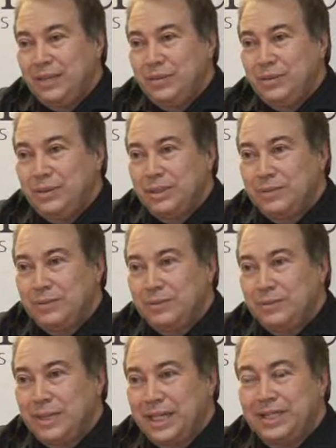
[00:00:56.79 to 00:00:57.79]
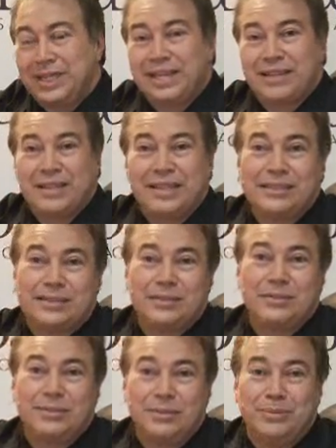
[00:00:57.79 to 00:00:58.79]
What what I think I'd like to
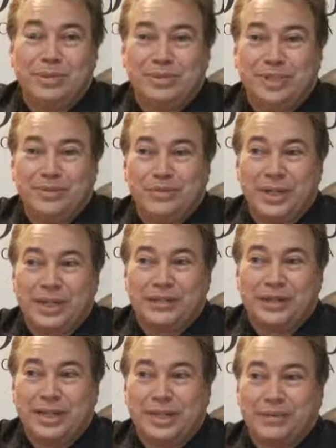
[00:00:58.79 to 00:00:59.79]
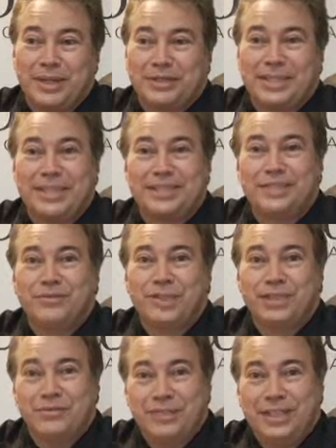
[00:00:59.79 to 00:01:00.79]
do, and when I talk about
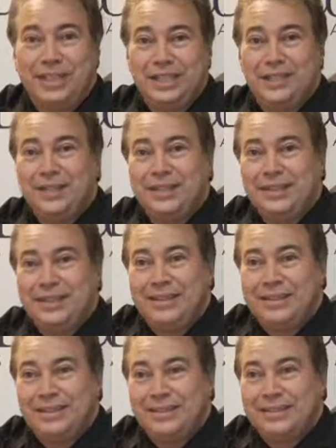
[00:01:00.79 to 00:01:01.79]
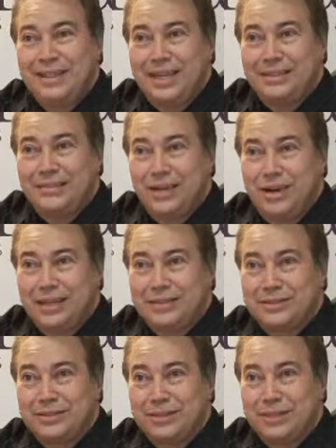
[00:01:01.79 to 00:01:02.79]
SANsymphony-V, is not
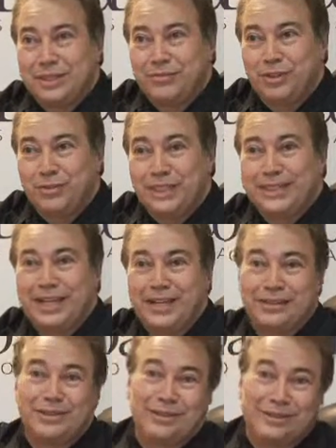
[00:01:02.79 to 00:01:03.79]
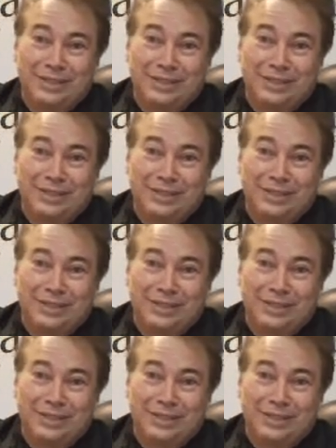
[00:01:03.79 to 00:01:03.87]
talk to it from a technical